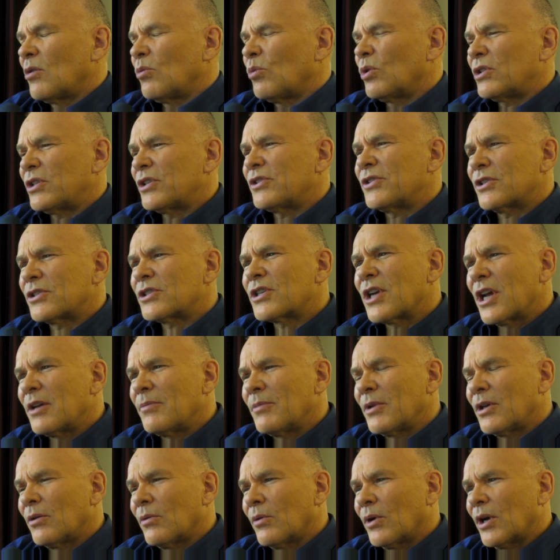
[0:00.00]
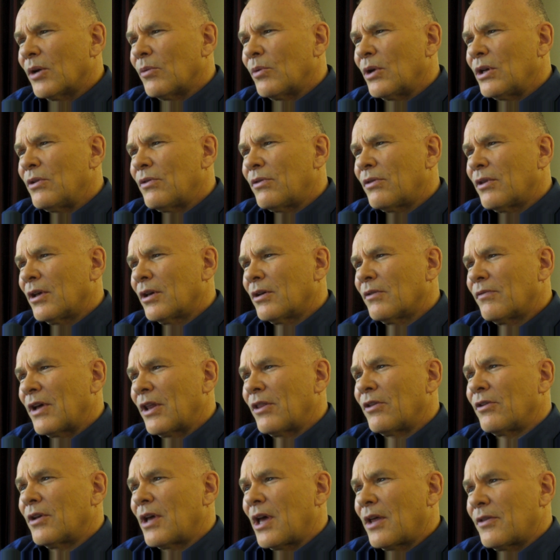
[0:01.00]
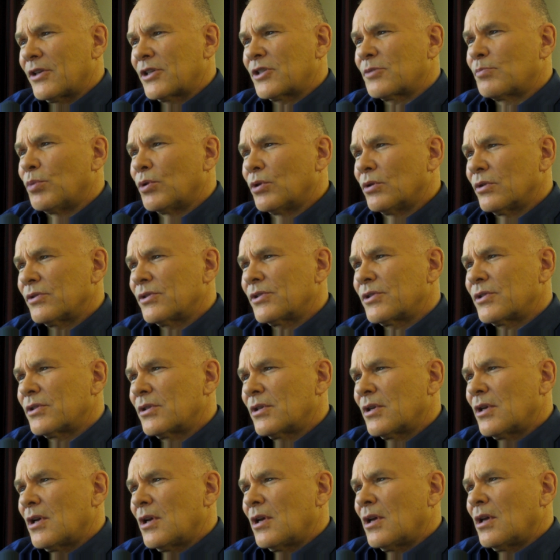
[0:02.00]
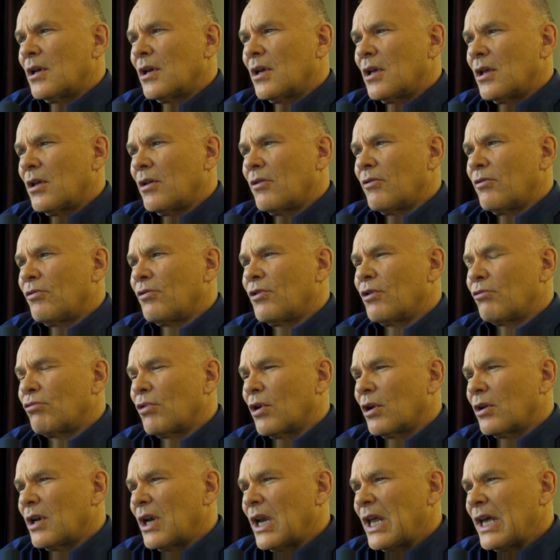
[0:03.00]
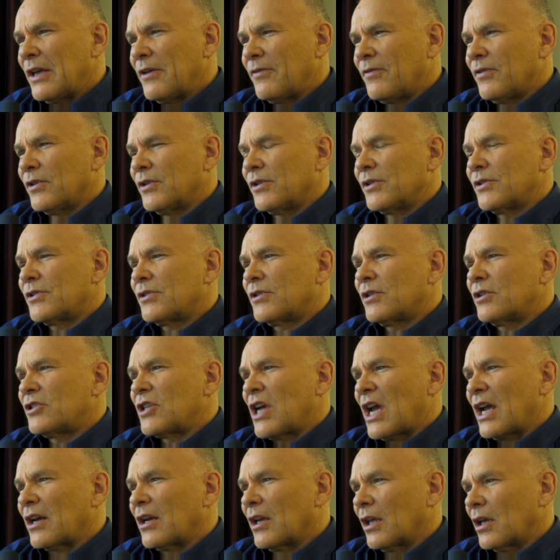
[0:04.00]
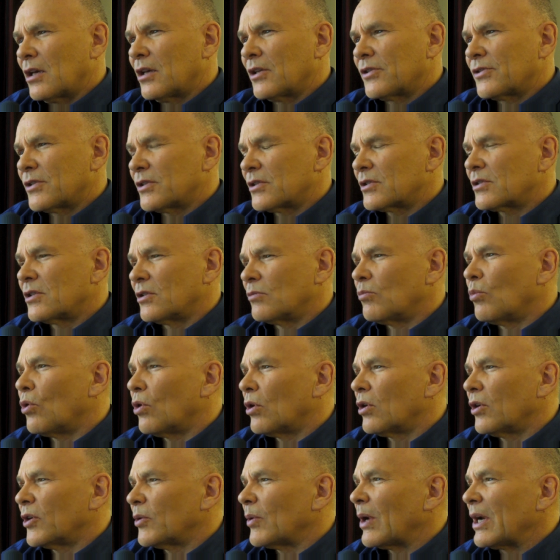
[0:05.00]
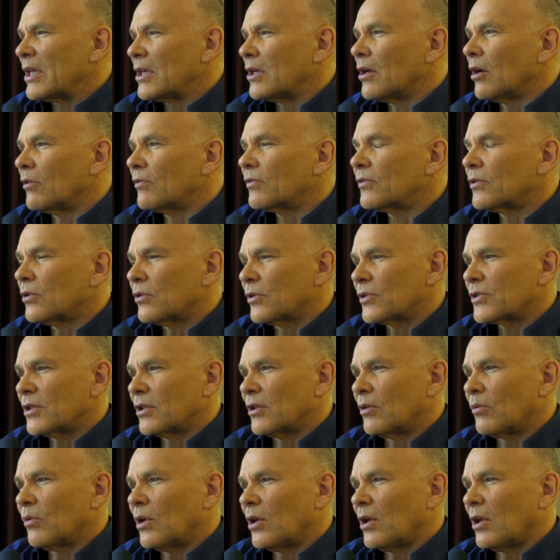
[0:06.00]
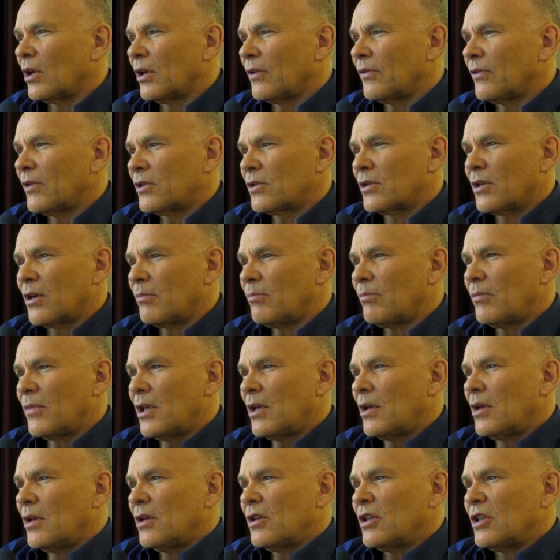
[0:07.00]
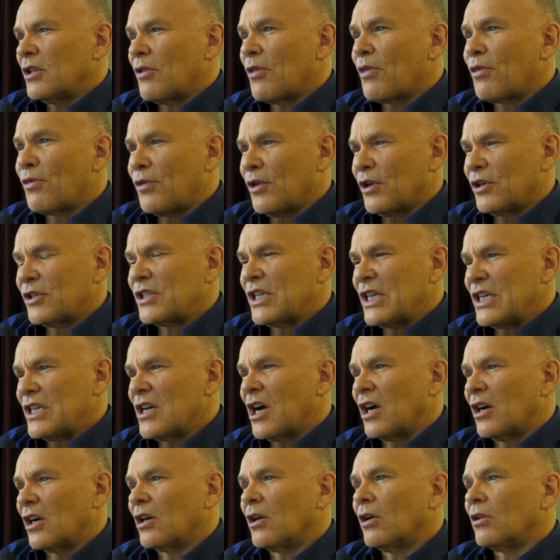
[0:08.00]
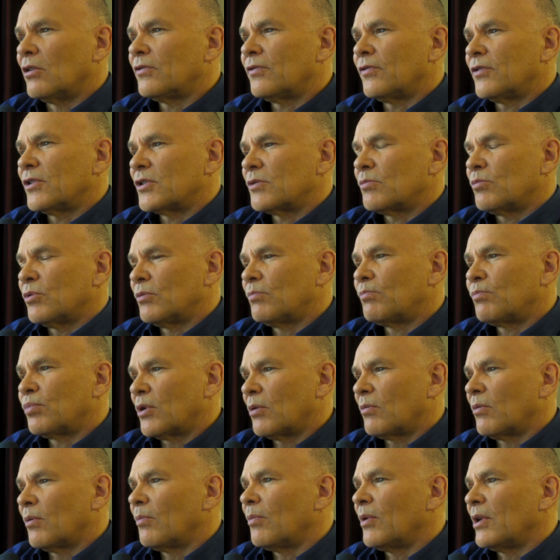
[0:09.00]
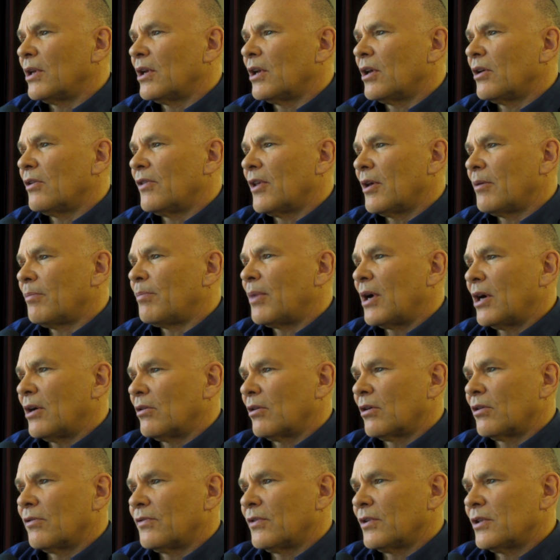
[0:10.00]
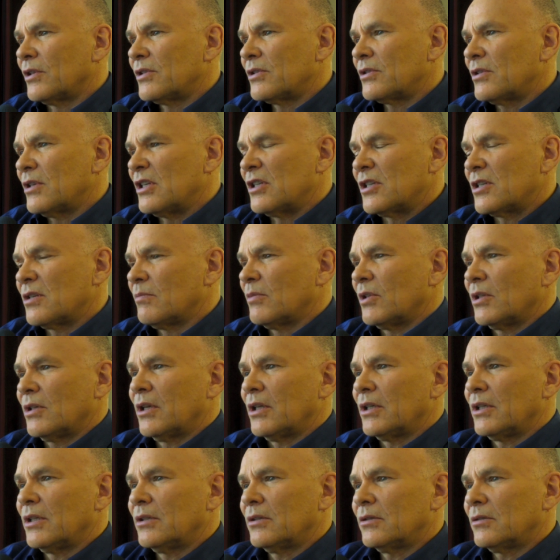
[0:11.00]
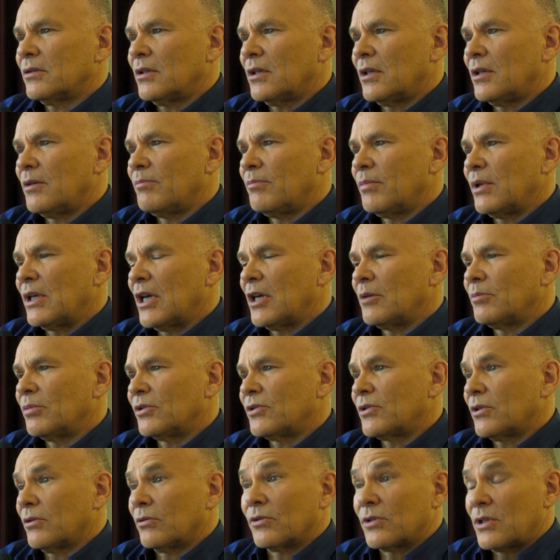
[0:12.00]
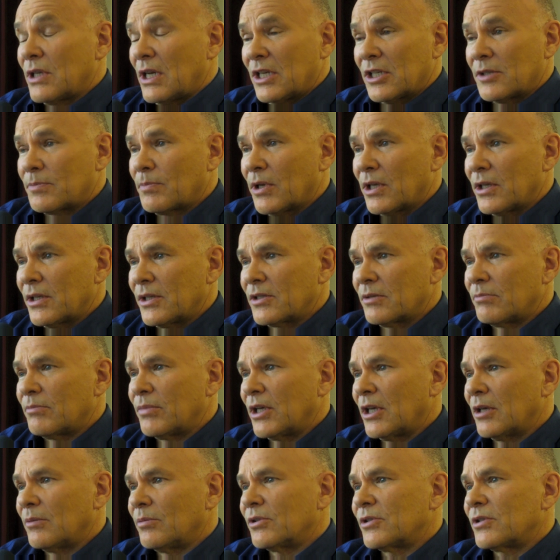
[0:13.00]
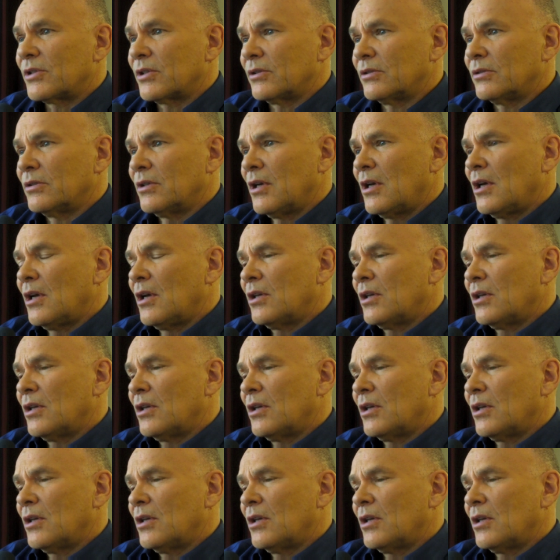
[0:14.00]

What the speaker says: Which is a shame in a way. When you think of other sports, the Rod Lavers, the Jack Nicklauses could walk onto any golf course in the world, and the top 30 young golfers would probably know their biographies intimately and be able to, or tennis players, and be able to